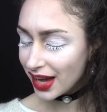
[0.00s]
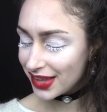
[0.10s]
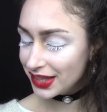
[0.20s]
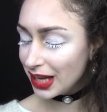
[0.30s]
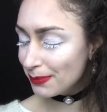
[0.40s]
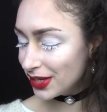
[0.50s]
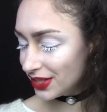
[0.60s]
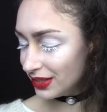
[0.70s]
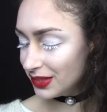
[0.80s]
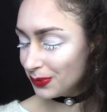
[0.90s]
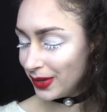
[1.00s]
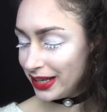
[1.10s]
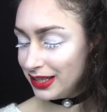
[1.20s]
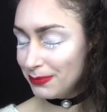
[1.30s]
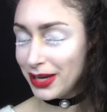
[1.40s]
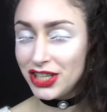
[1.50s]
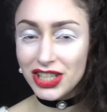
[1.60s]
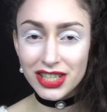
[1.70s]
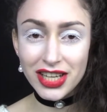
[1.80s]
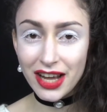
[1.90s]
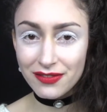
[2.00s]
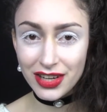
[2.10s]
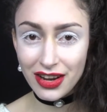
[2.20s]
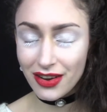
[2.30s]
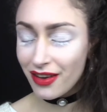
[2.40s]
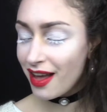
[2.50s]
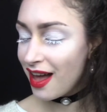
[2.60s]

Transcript: I think I mentioned this wine in my chit chat video,